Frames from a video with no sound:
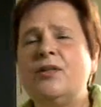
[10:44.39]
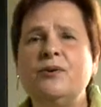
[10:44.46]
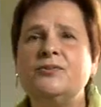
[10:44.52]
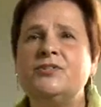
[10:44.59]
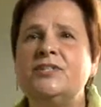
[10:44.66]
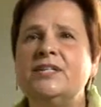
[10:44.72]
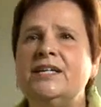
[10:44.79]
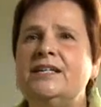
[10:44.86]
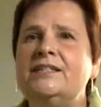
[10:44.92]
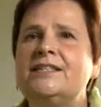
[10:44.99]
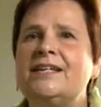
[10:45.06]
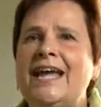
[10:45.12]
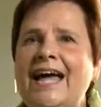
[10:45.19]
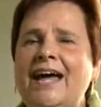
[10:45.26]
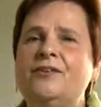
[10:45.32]
those
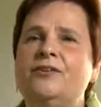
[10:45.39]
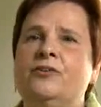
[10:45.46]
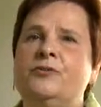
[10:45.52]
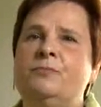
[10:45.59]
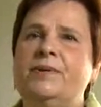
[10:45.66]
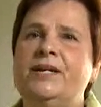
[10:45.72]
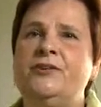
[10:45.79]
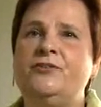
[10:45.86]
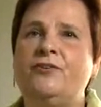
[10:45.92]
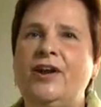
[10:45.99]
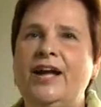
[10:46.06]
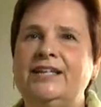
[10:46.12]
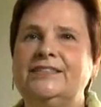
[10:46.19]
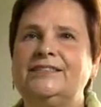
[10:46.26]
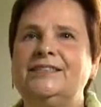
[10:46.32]
needs cannot be
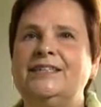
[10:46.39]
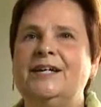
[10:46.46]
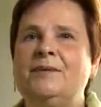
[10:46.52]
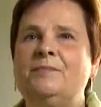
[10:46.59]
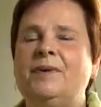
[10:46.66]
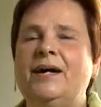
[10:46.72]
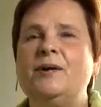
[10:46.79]
addressed